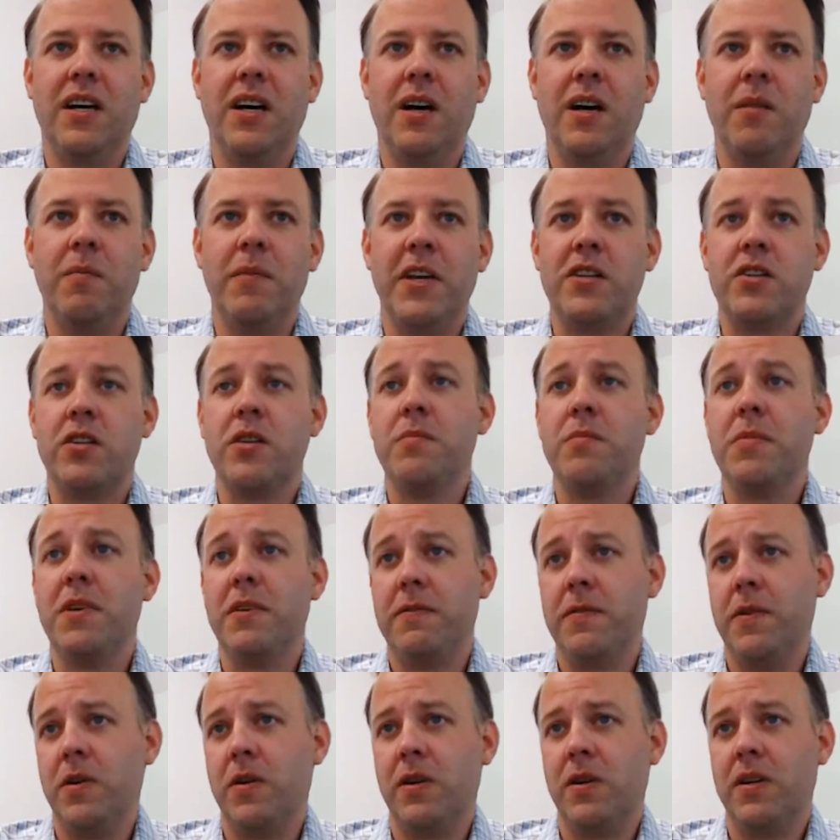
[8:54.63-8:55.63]
they should be
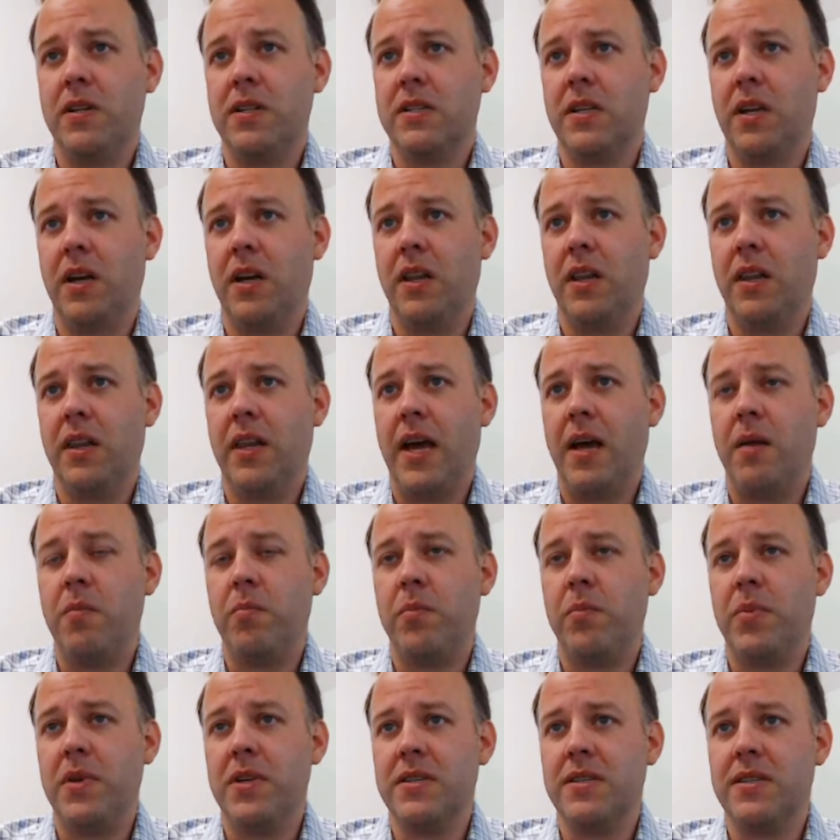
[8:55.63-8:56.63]
focused on that
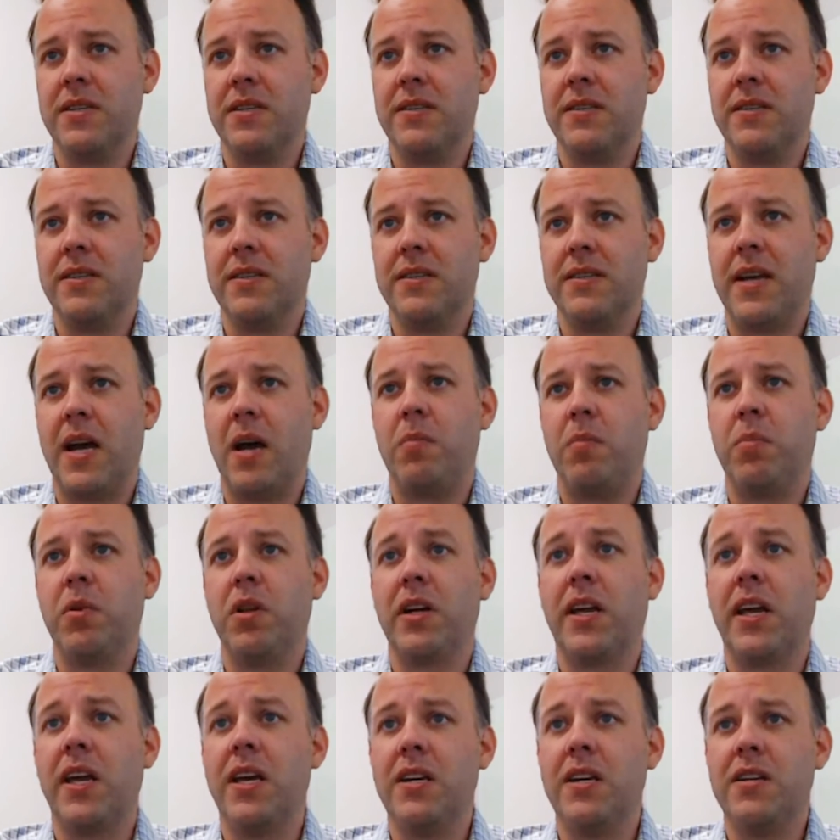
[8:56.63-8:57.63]
business's
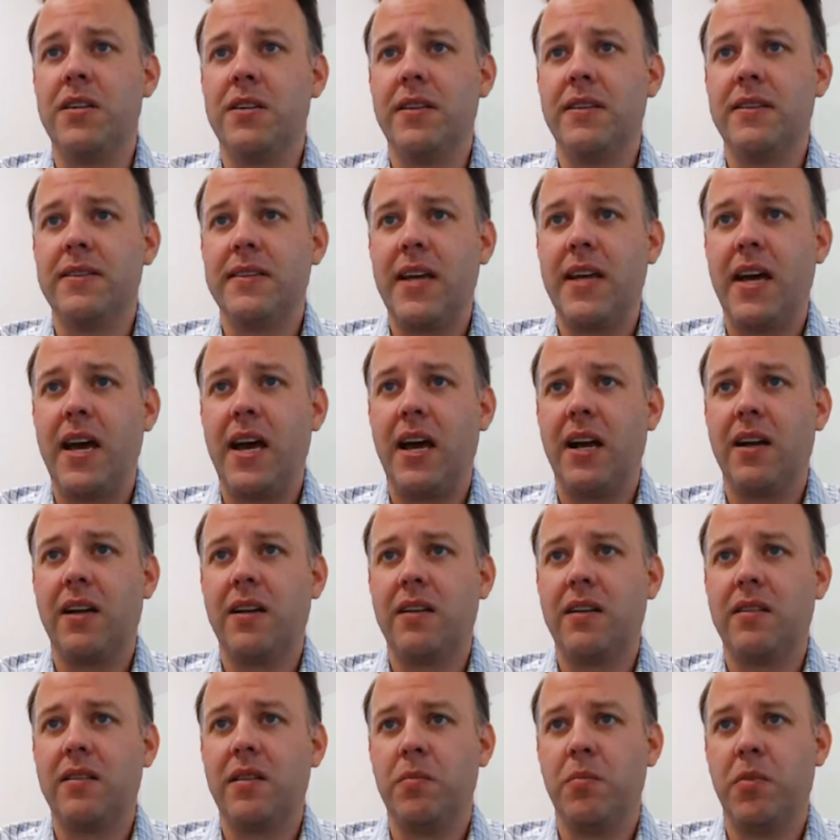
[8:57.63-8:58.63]
application stack
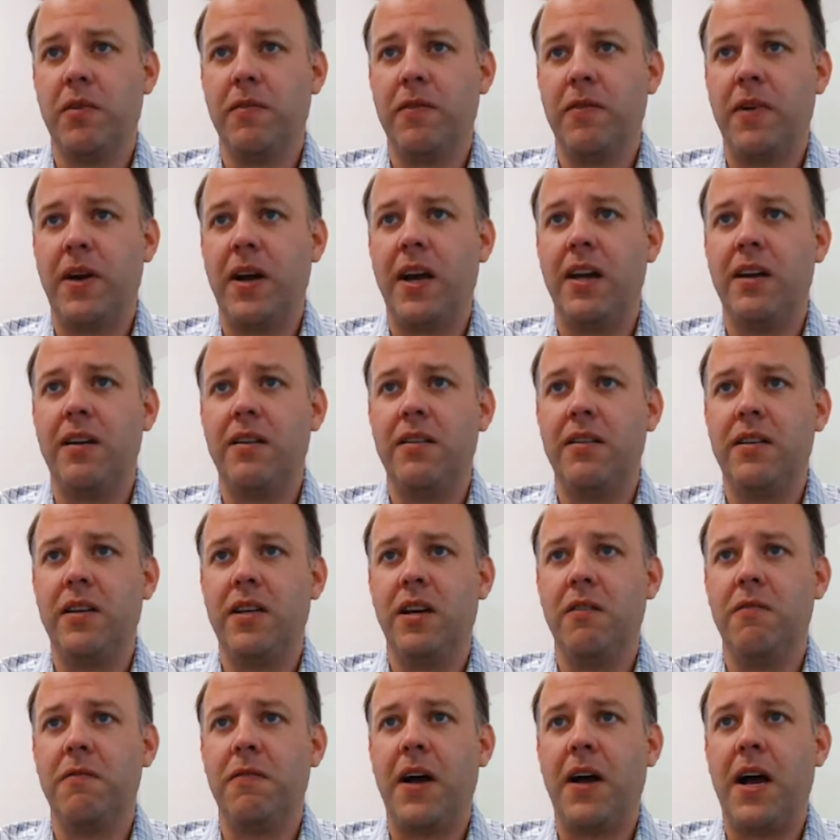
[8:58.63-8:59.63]
to provide
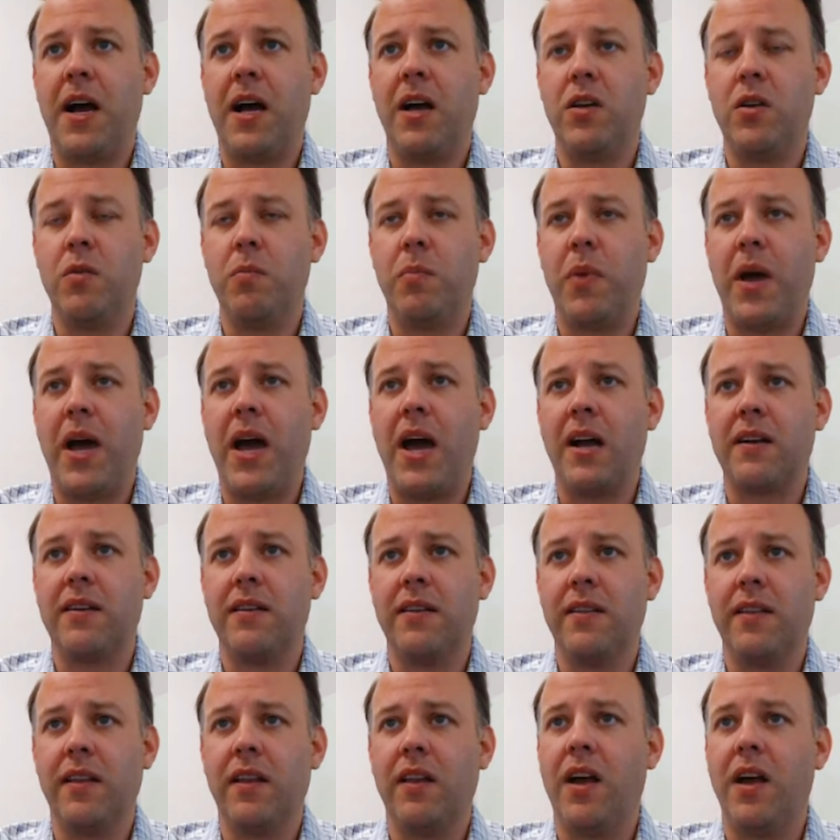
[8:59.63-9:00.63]
value back to
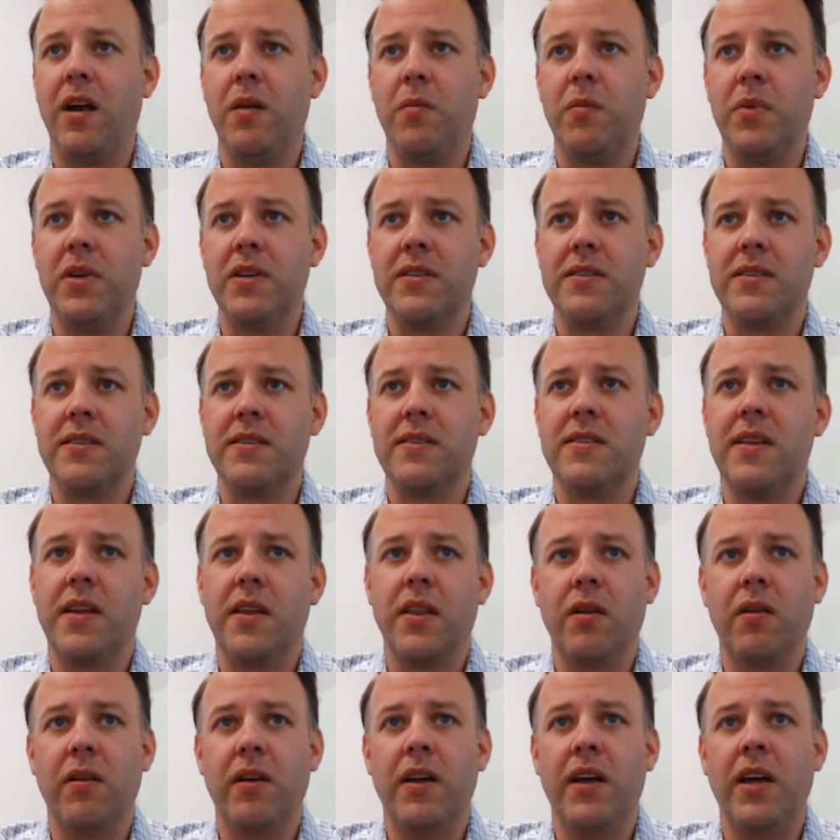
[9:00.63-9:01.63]
the line of business that
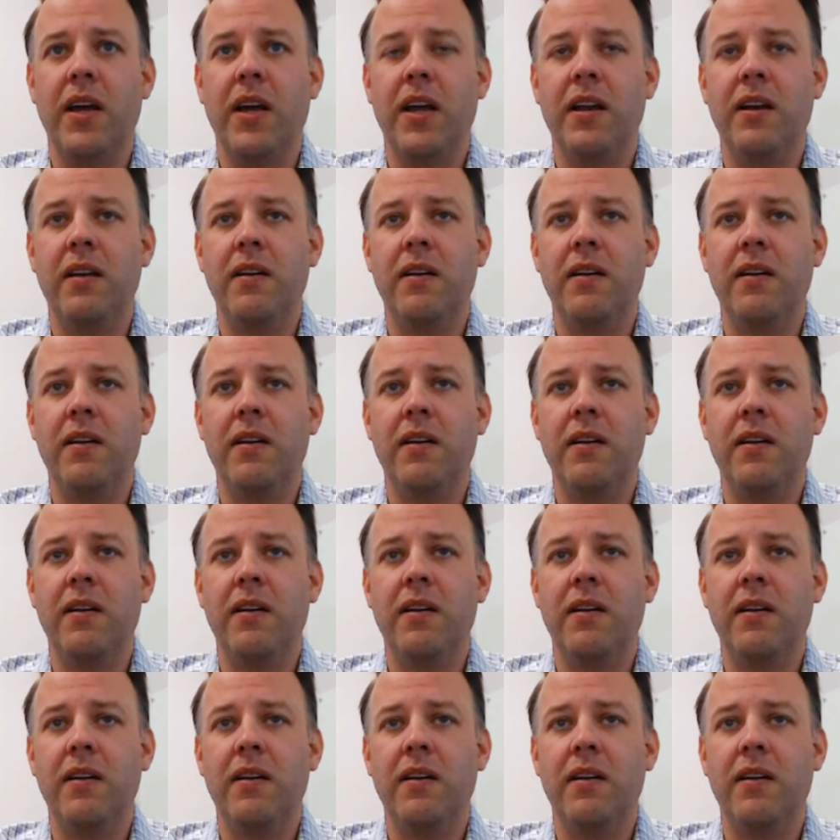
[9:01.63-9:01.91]
they're in.